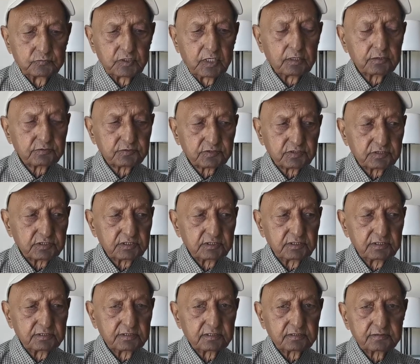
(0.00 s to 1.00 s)

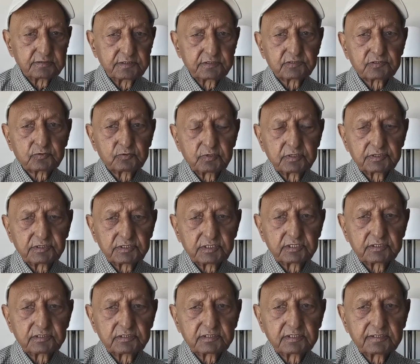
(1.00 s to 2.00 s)
answered his
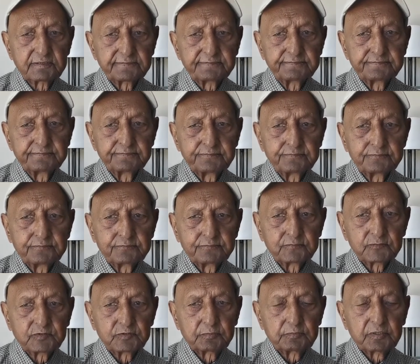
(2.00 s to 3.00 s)
questions
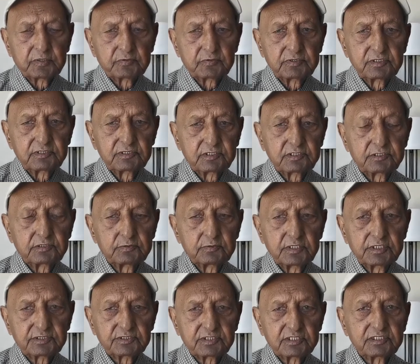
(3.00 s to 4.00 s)
about the
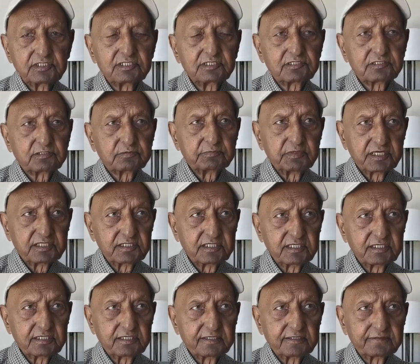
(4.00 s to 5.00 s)
situation in
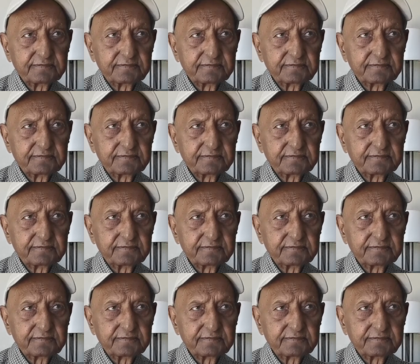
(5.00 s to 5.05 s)
Smethwick